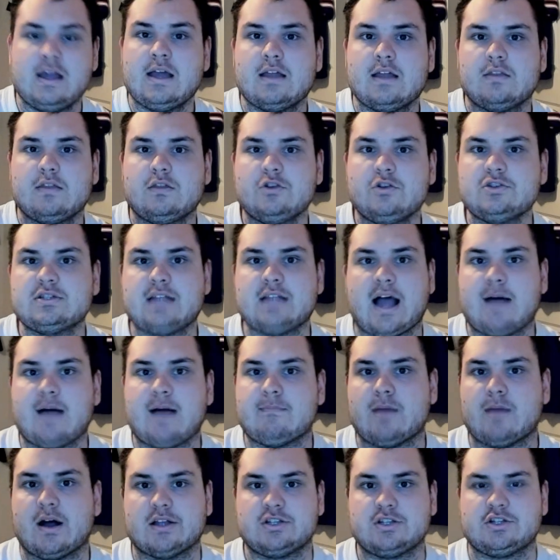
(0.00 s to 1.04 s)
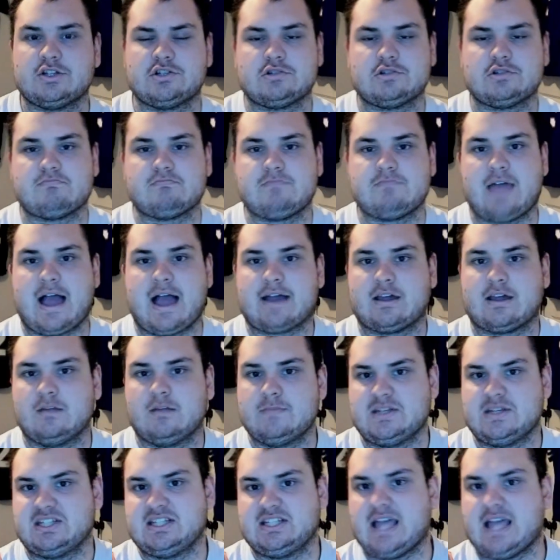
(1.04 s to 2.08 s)
there's not much that can
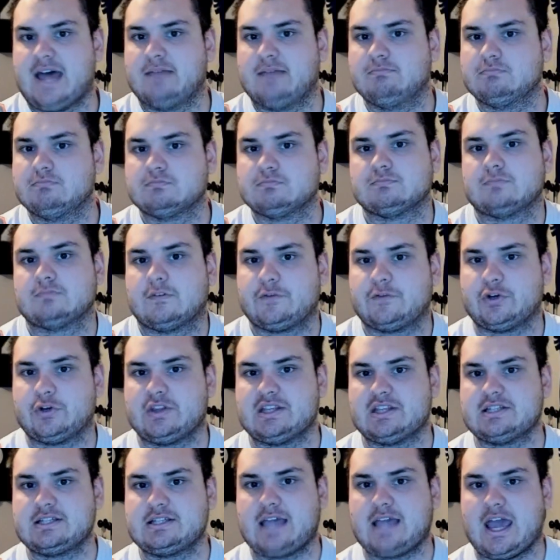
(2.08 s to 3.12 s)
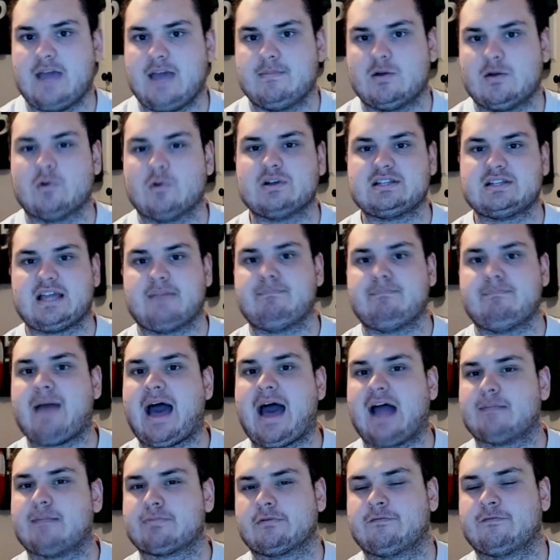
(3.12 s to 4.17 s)
be said for this game. It was a
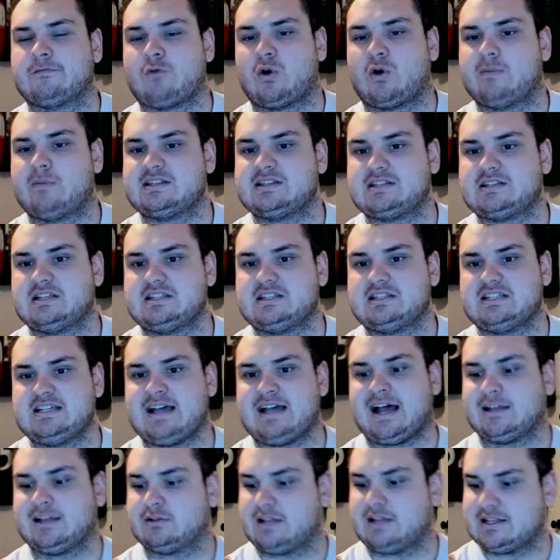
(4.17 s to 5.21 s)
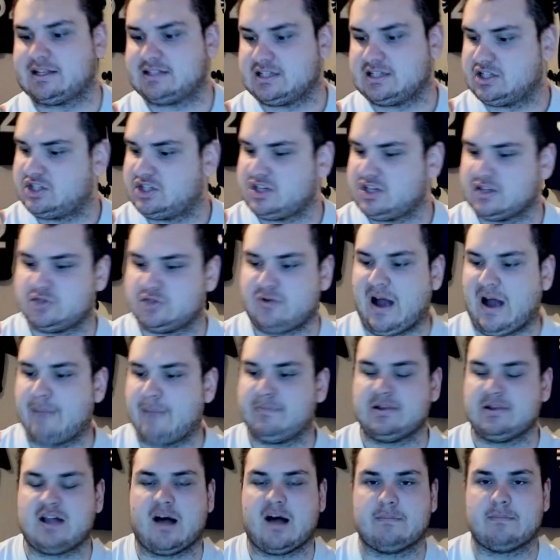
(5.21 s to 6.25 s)
bad performance in Seattle as it's just
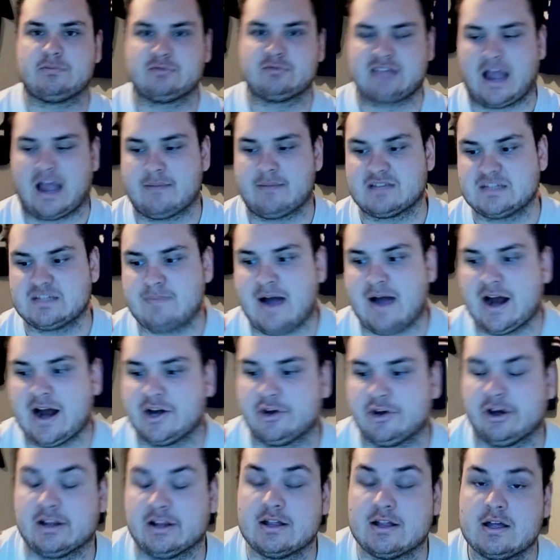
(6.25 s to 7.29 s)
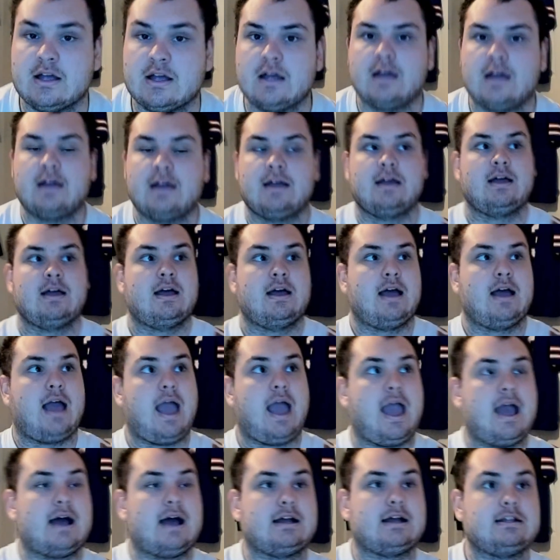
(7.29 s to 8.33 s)
wrapping up with time expiring.
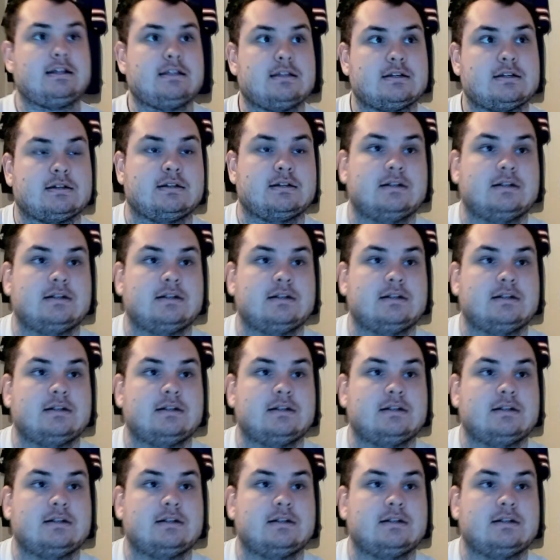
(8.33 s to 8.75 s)
And